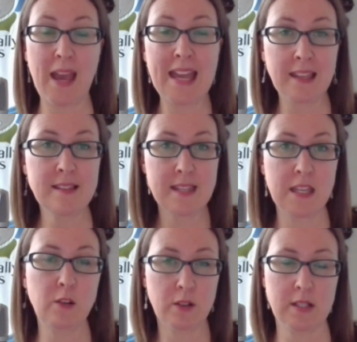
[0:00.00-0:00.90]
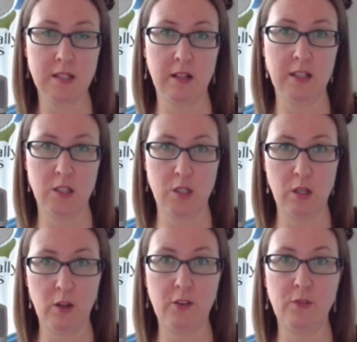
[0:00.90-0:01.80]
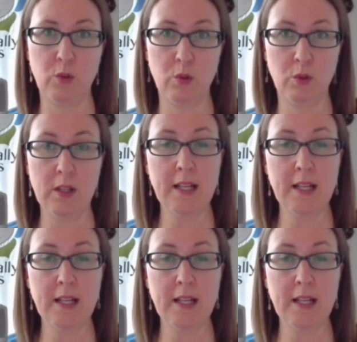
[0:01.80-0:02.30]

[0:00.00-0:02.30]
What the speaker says: 8 secret signs to look for